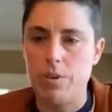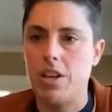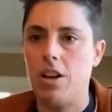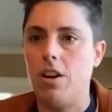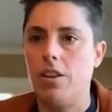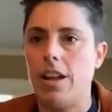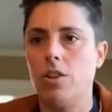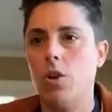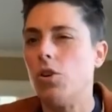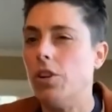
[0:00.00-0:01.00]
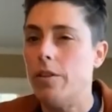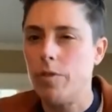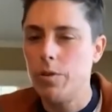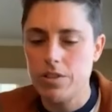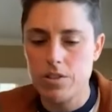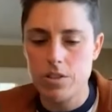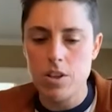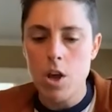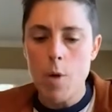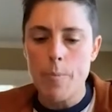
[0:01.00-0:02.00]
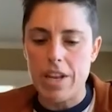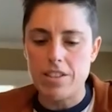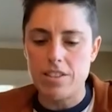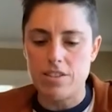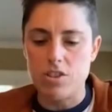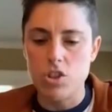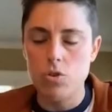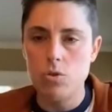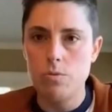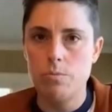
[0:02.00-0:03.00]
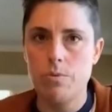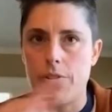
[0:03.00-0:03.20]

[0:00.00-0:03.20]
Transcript: We did it on like local influencers, but it's this new